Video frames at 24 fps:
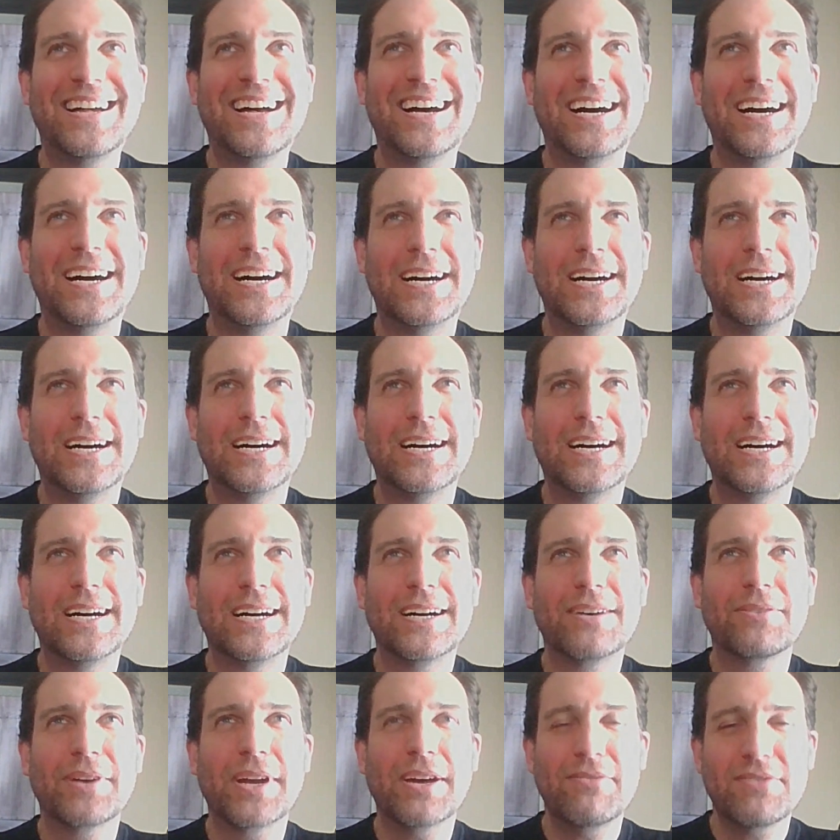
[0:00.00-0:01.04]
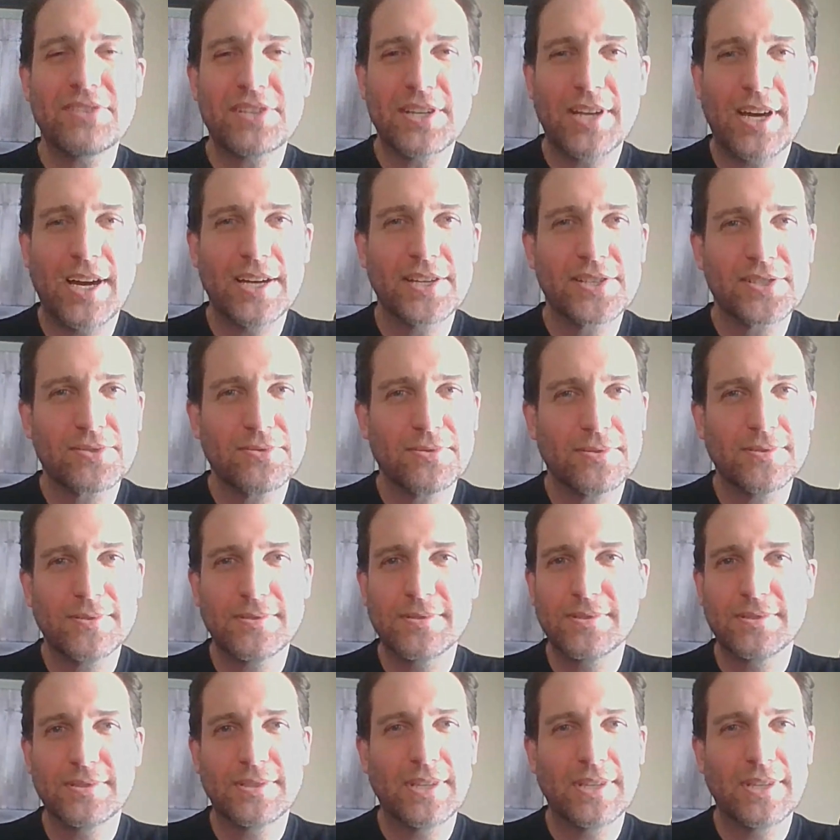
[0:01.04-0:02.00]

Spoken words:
When I was in high school,